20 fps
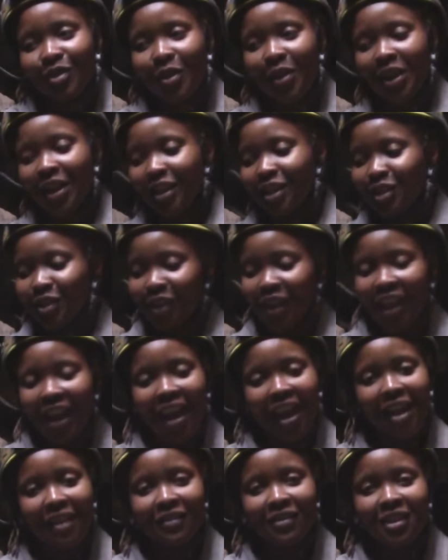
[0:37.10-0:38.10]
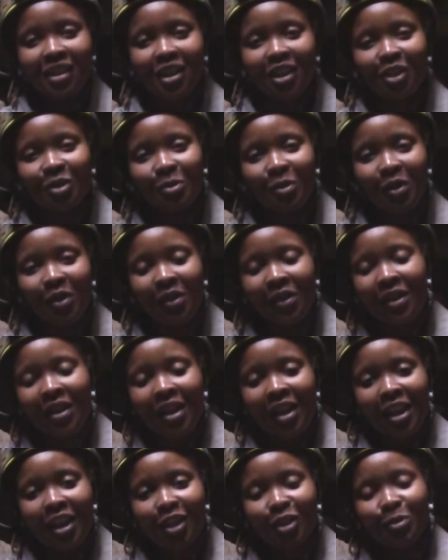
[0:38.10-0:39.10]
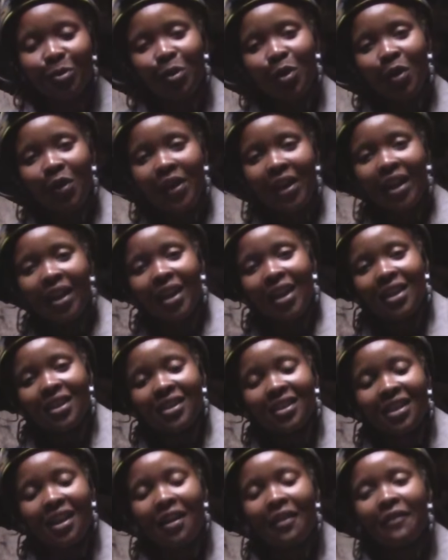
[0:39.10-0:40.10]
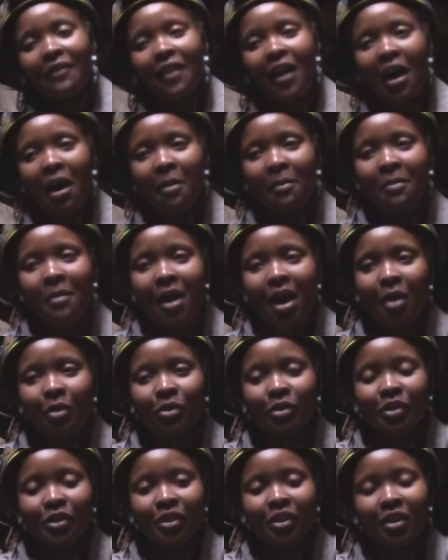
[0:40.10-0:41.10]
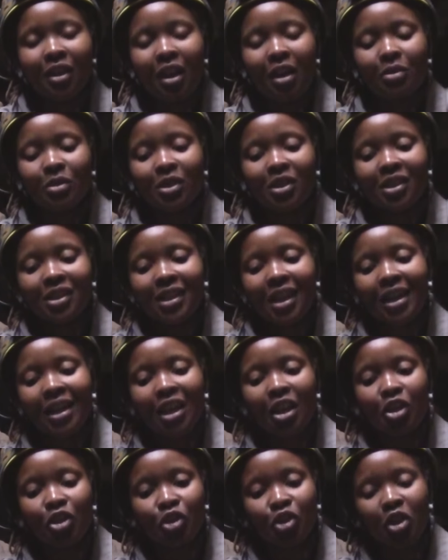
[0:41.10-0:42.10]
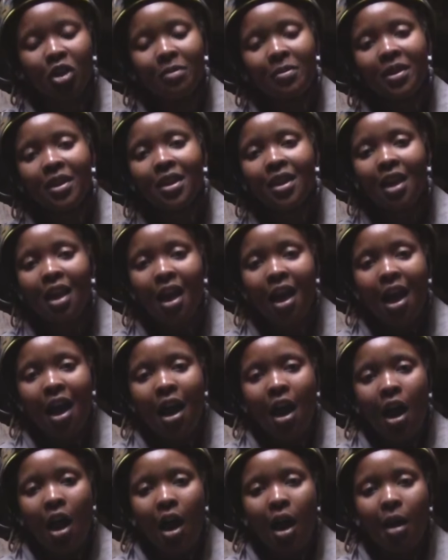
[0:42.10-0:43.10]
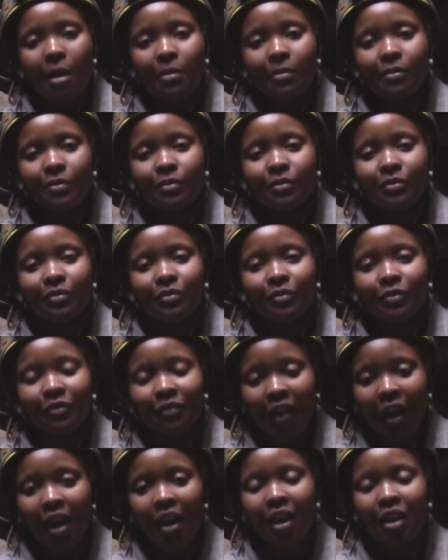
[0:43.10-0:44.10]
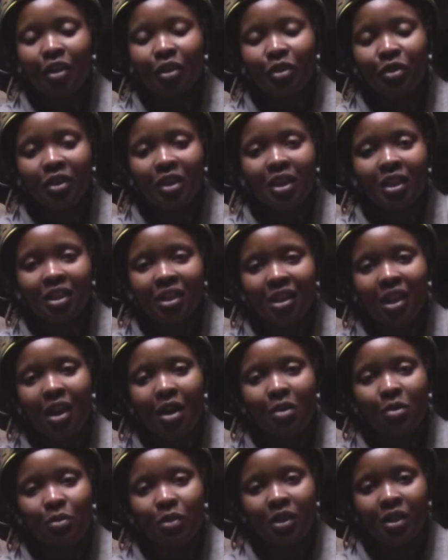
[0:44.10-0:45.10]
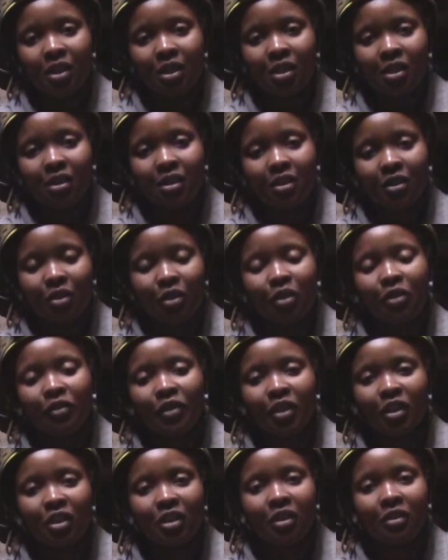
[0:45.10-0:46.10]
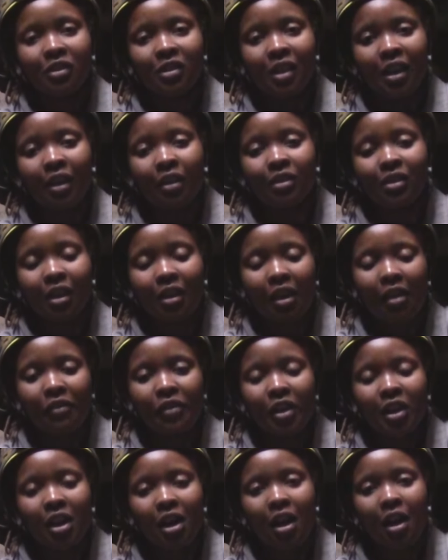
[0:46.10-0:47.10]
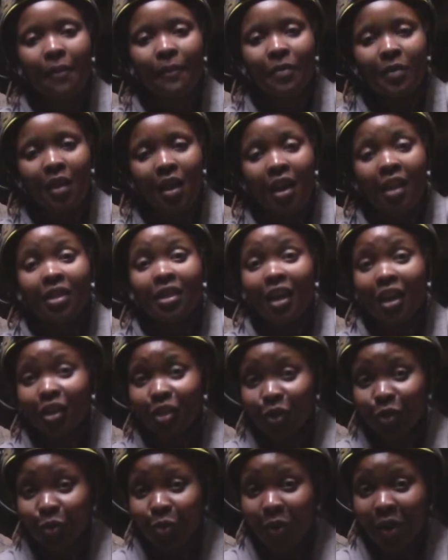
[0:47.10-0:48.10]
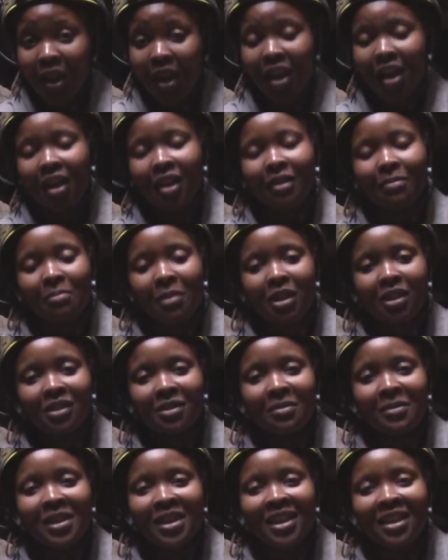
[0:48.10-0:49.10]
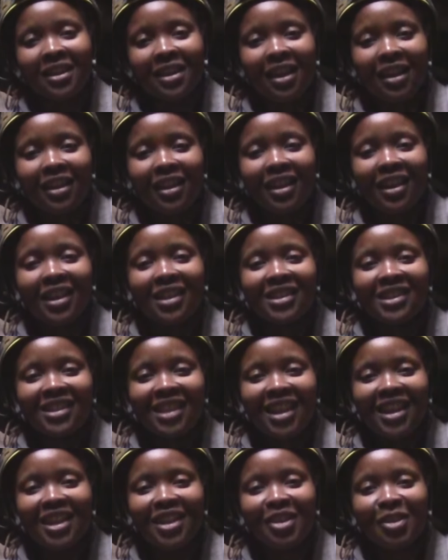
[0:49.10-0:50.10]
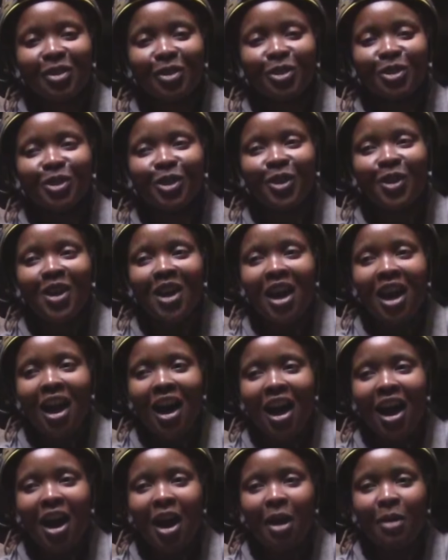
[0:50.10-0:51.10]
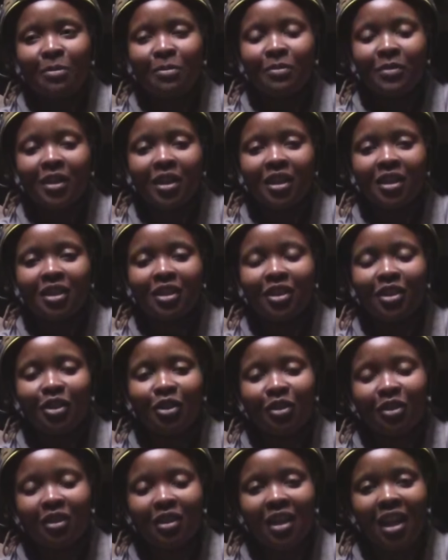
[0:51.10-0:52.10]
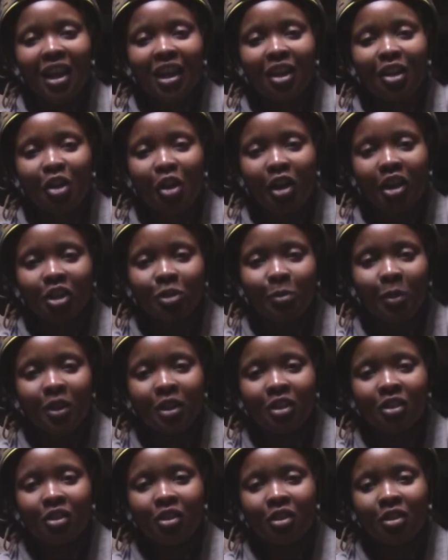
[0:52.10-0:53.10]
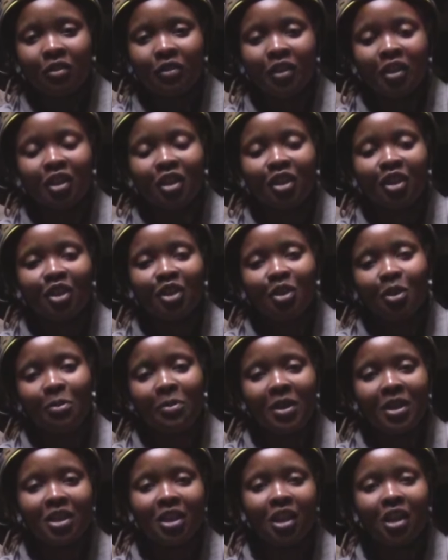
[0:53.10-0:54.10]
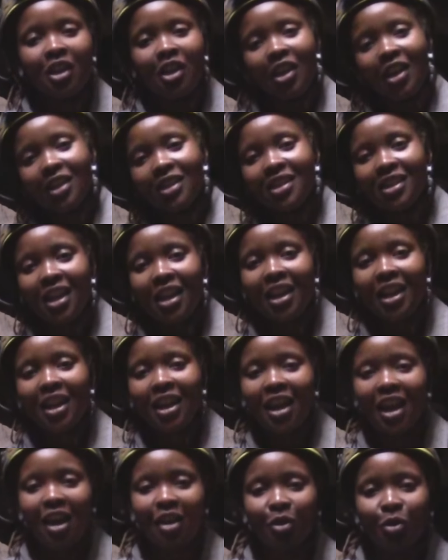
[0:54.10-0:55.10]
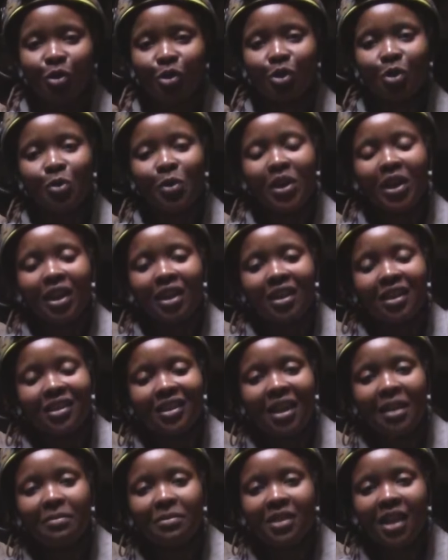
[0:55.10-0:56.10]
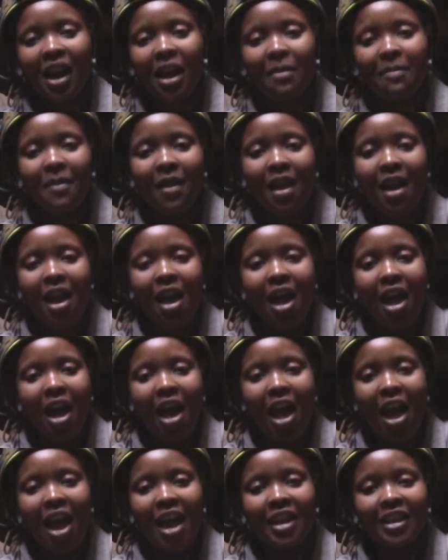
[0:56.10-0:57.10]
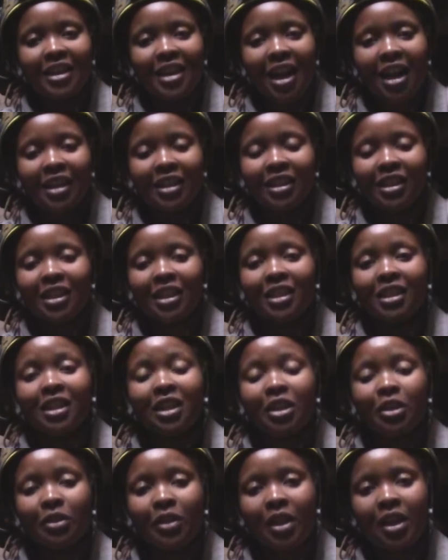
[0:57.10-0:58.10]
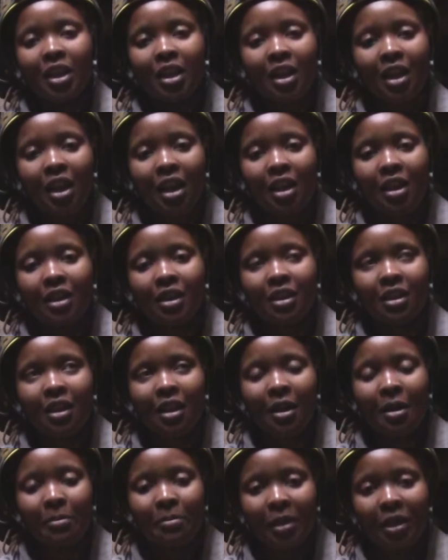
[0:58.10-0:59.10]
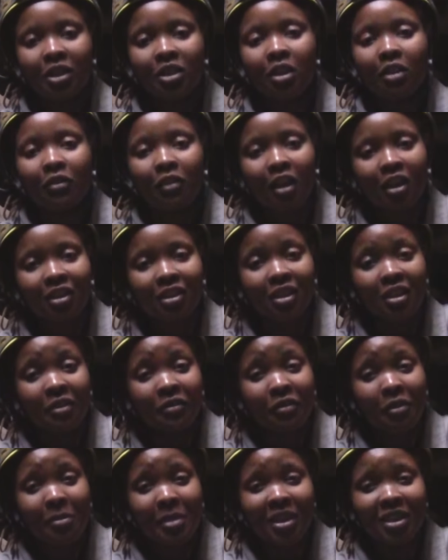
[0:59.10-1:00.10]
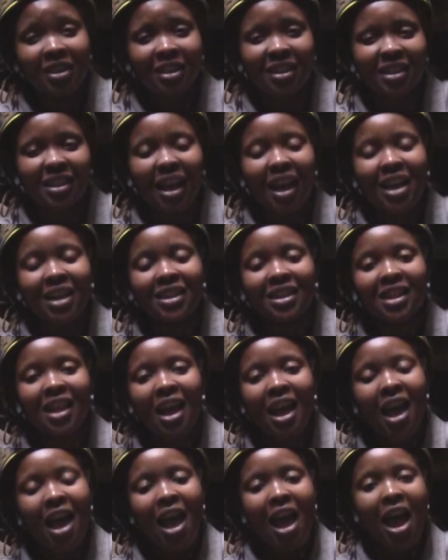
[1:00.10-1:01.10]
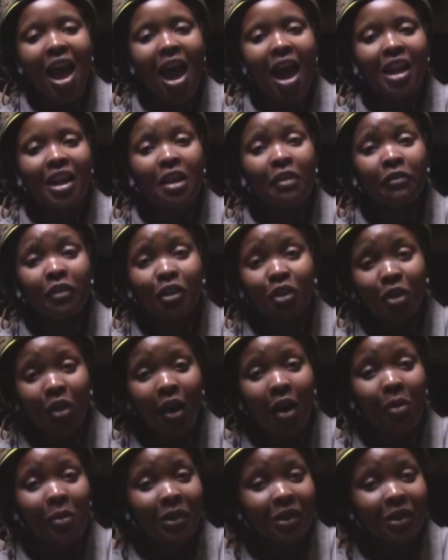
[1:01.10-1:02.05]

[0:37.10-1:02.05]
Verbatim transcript: going into caves and explore, exploring and stuff. Um, I, was studying in Durban um, via UNISA, which is the University of Sa South Africa. That's where Nelson Mandela studied also. Um, it's like a correspondence university, so basically you can study and also work at the same time. And I did a degree in um, Bachelor of Arts in Information Science and even though I